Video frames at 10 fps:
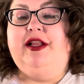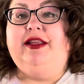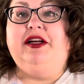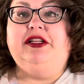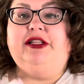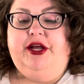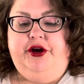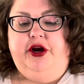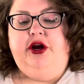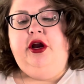The
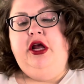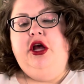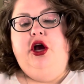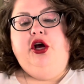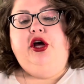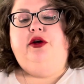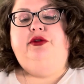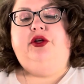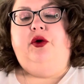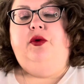glitter
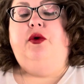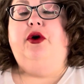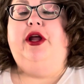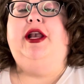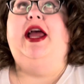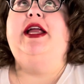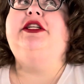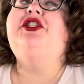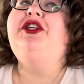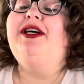goes on
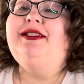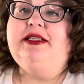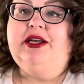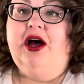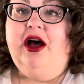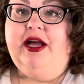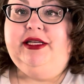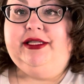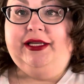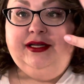and does
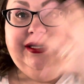not